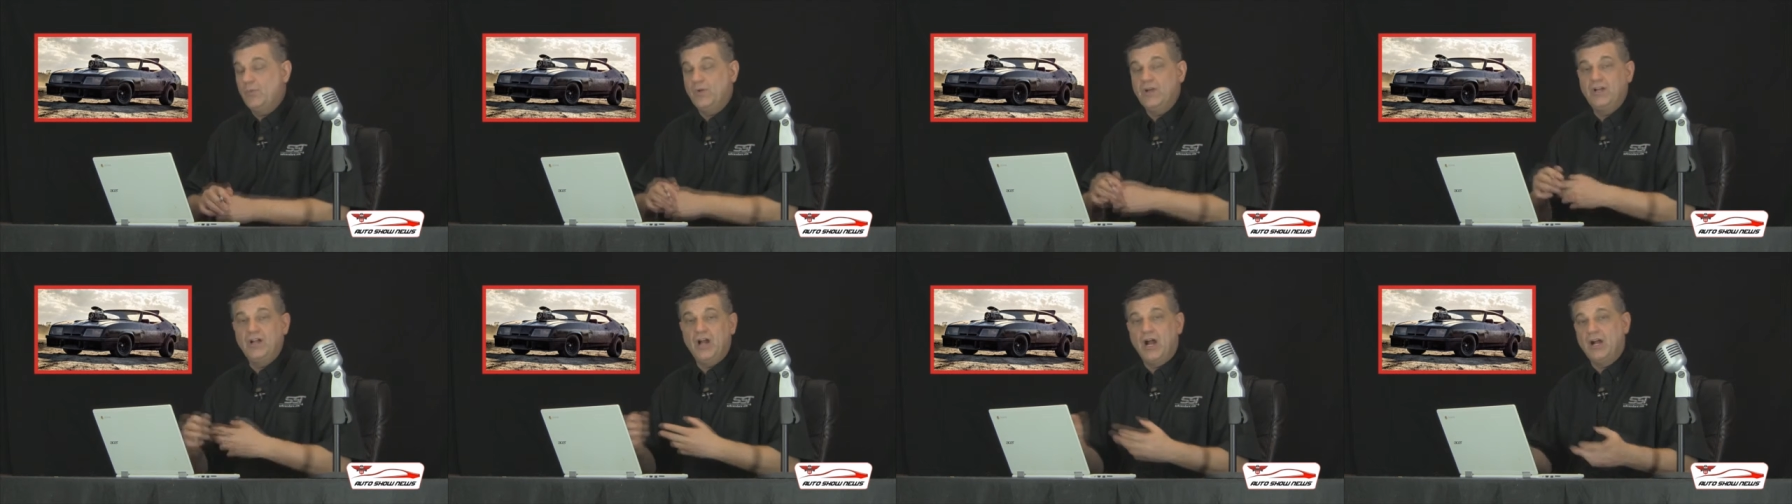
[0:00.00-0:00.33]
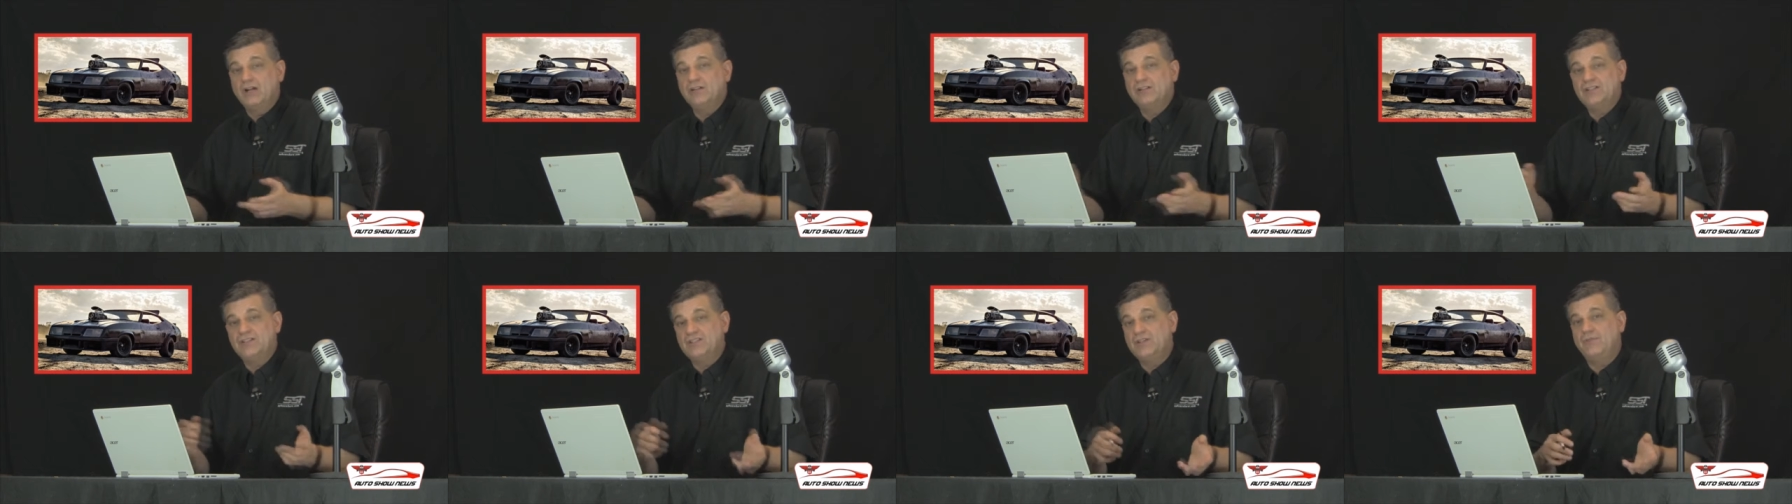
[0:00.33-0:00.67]

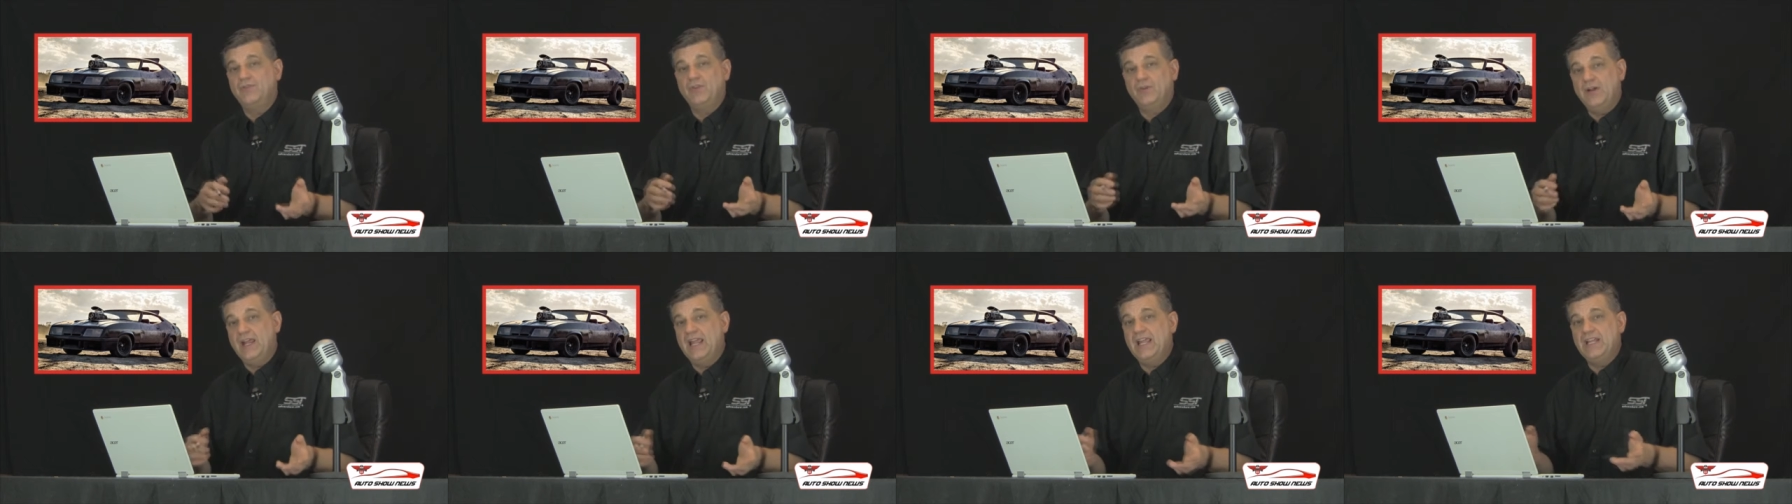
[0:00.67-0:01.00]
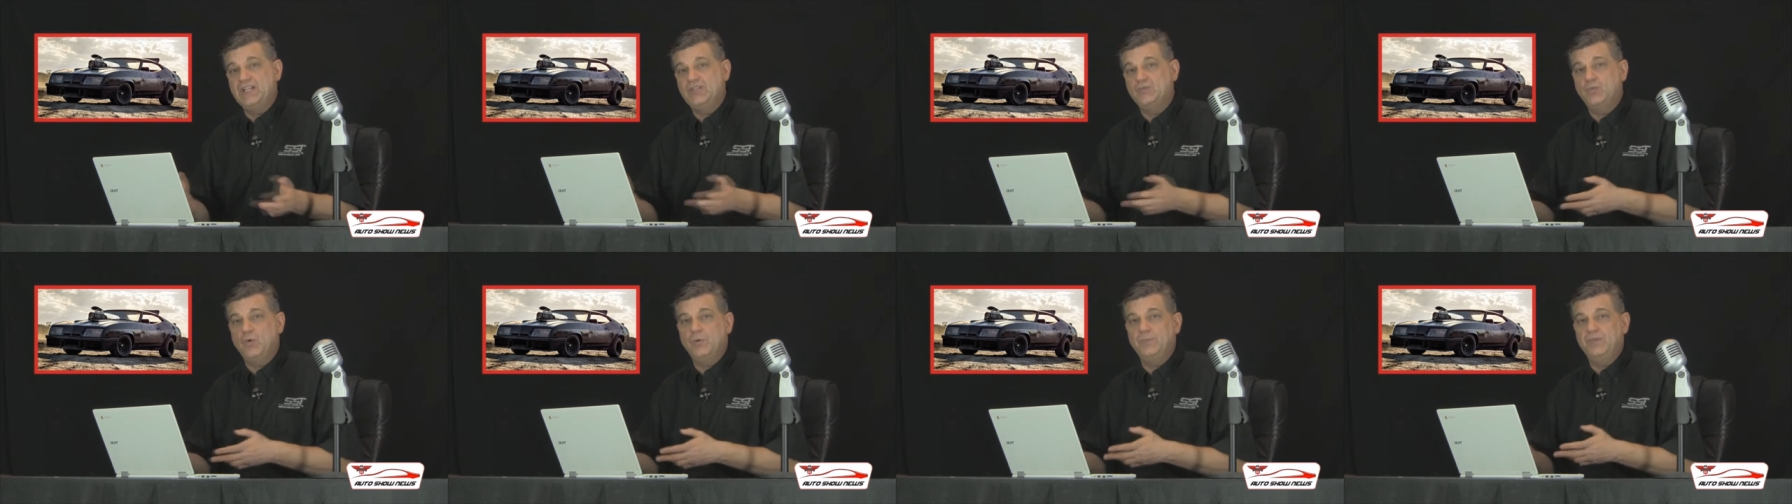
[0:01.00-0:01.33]
regardless of their
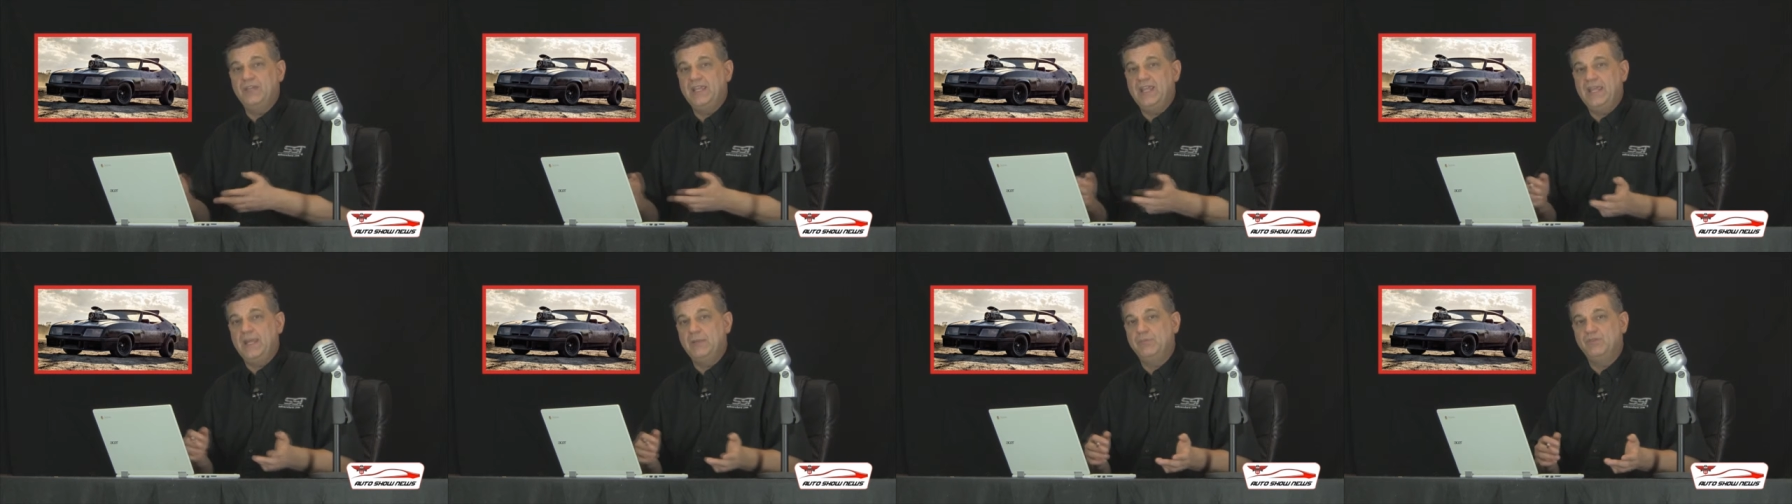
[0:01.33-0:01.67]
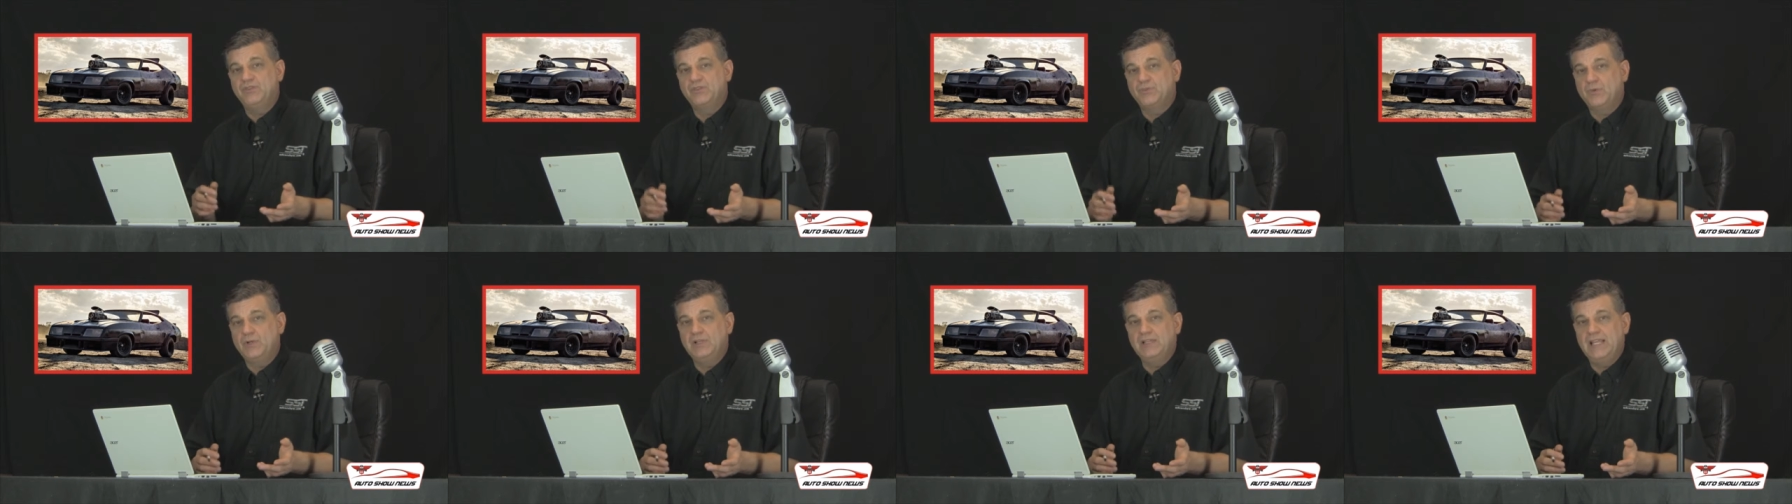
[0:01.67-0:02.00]
age, will be
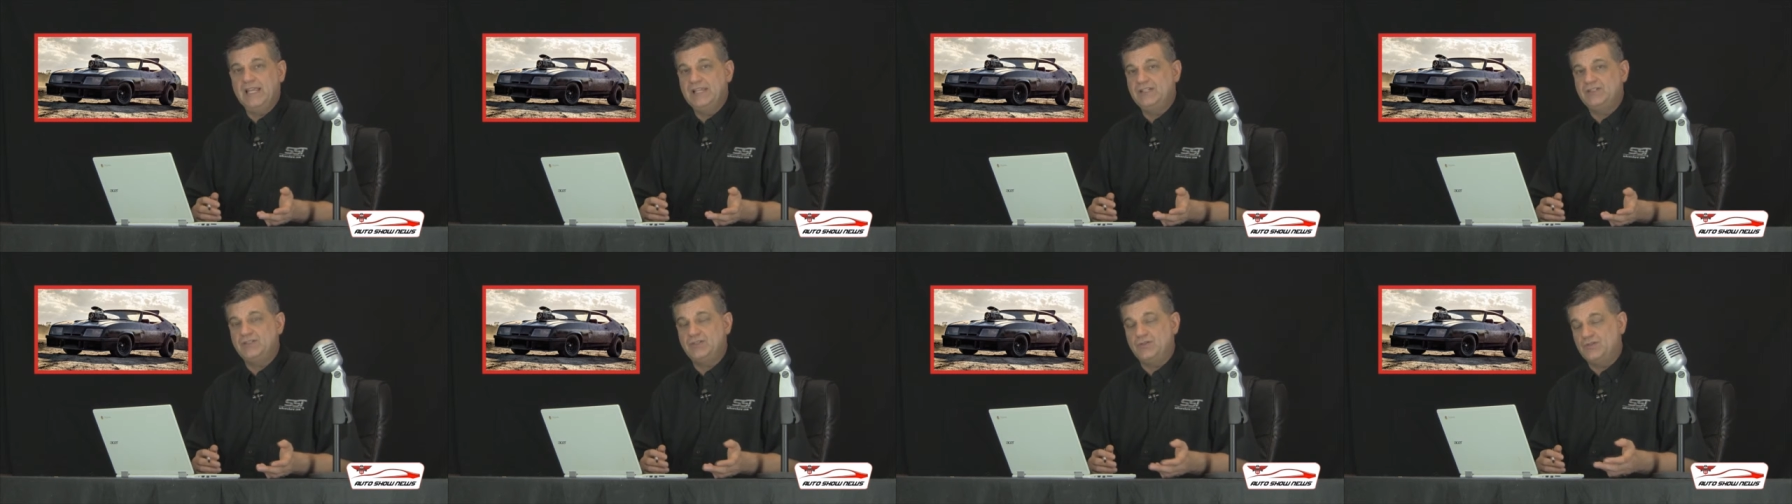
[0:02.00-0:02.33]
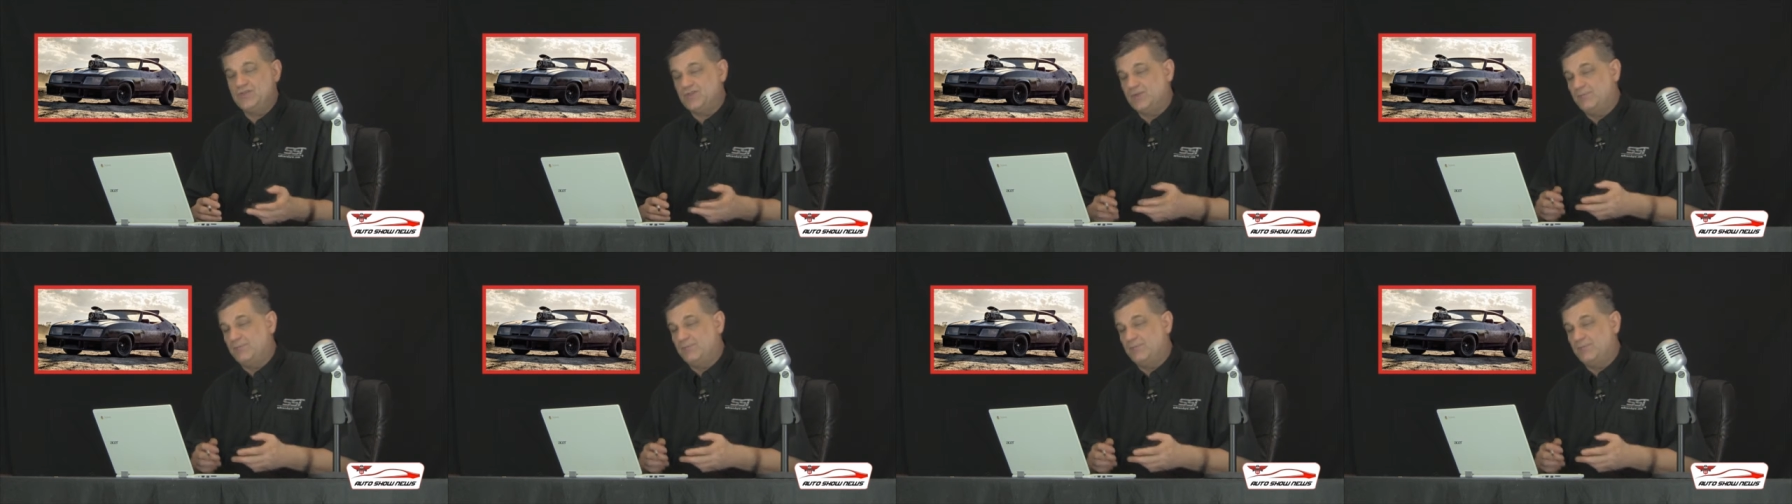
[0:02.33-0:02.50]
able to relate to.